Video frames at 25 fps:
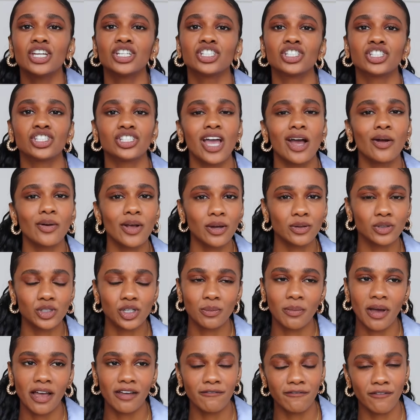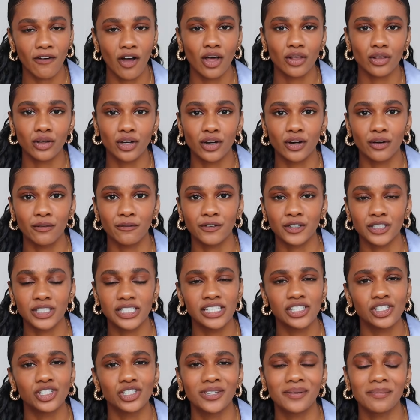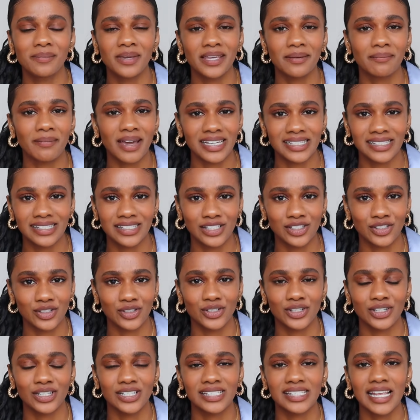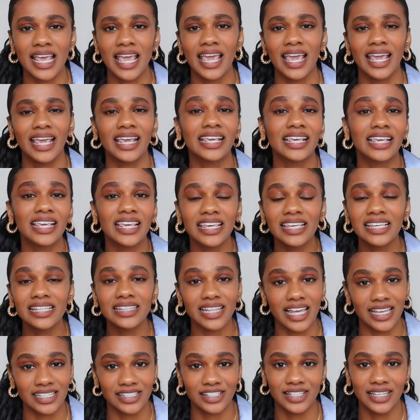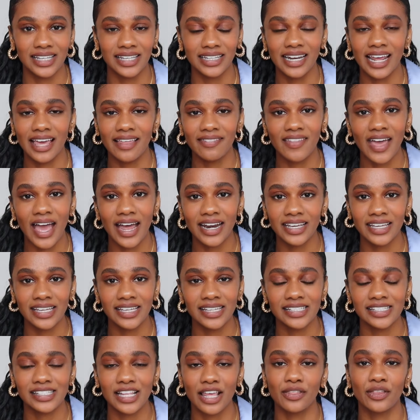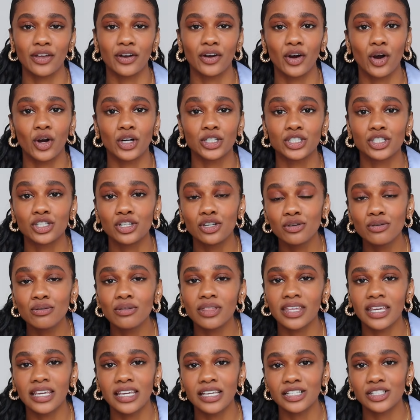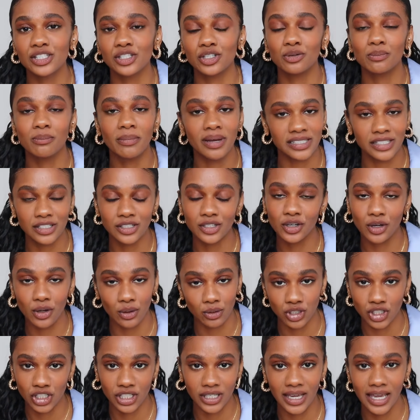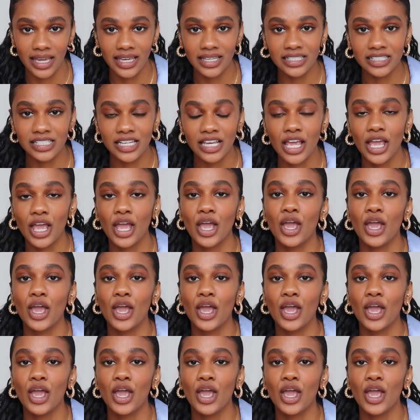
Shout out to my father for teaching me and my sisters a key lesson, and that is there are two things you must negotiate: